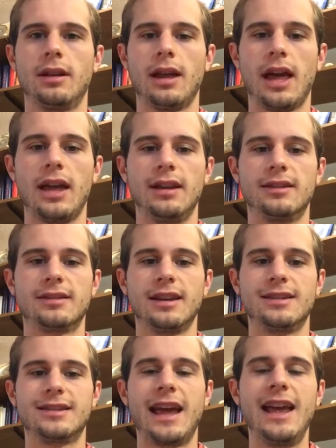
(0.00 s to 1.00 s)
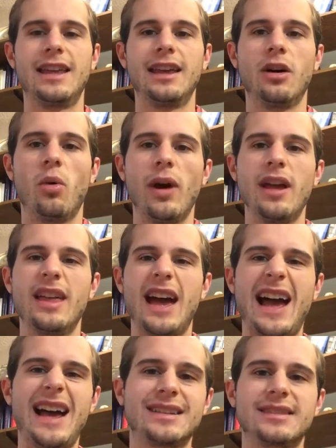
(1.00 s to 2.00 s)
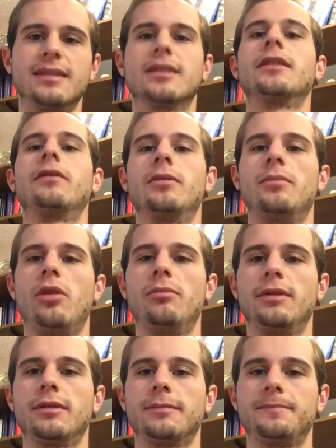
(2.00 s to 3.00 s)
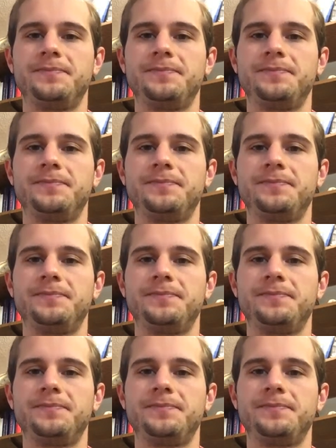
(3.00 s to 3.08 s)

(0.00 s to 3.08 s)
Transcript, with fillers: and it's it's taking away the essence of the moment